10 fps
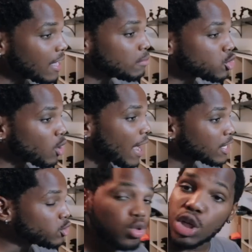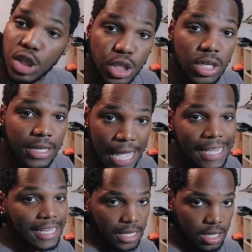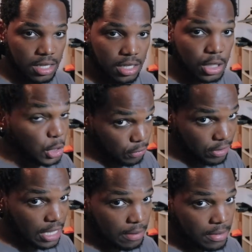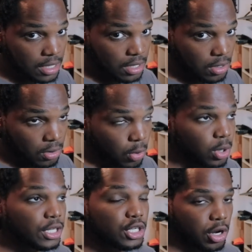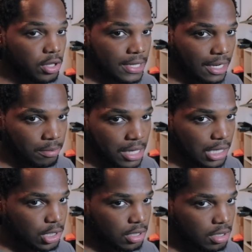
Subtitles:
am trying to look good naked. You feel me? Or at least shirtless at the beach.